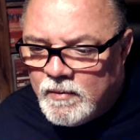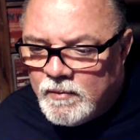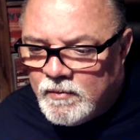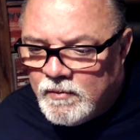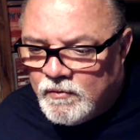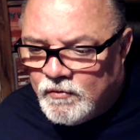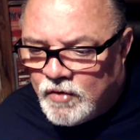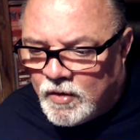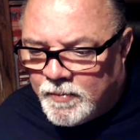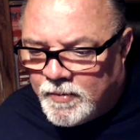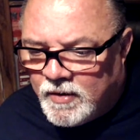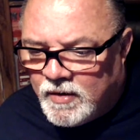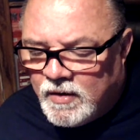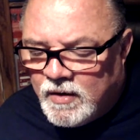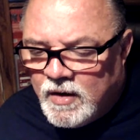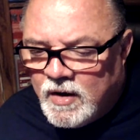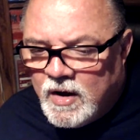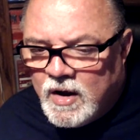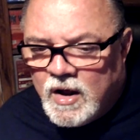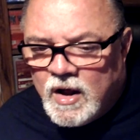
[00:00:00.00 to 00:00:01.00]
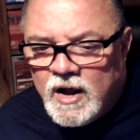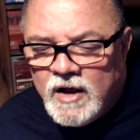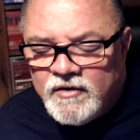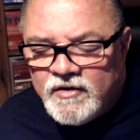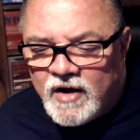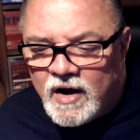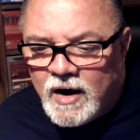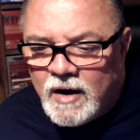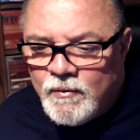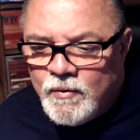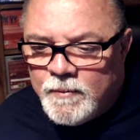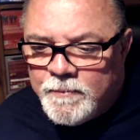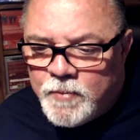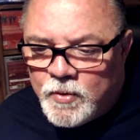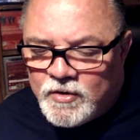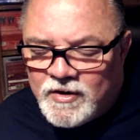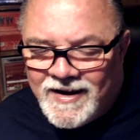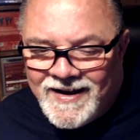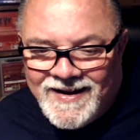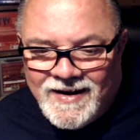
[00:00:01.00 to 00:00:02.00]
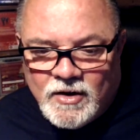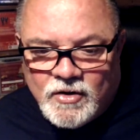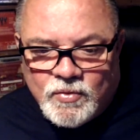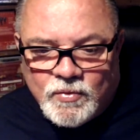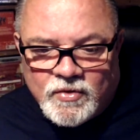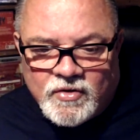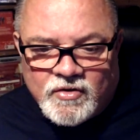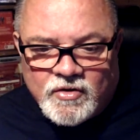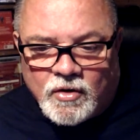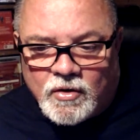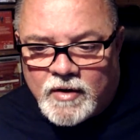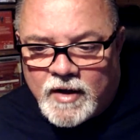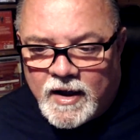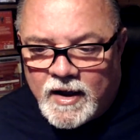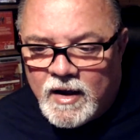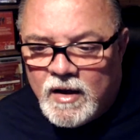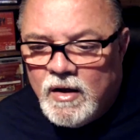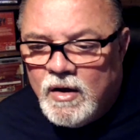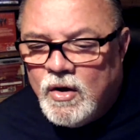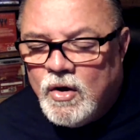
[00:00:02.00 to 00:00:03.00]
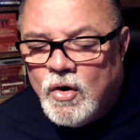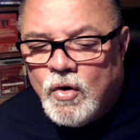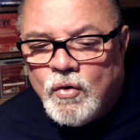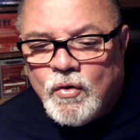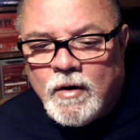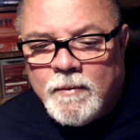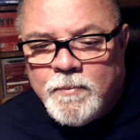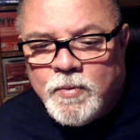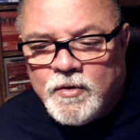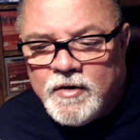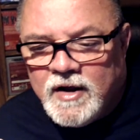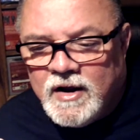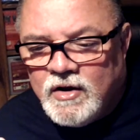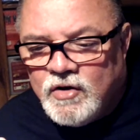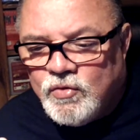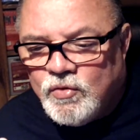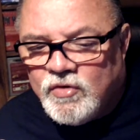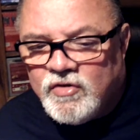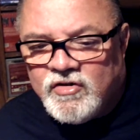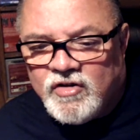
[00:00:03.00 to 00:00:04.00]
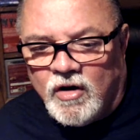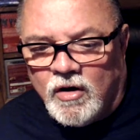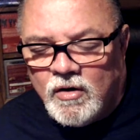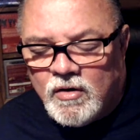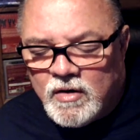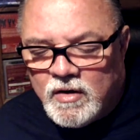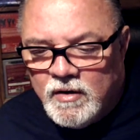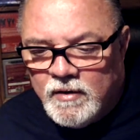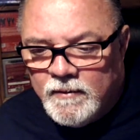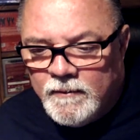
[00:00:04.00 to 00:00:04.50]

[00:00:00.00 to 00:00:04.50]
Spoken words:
Robert, is I would put it into a stocking or I put it into a sock.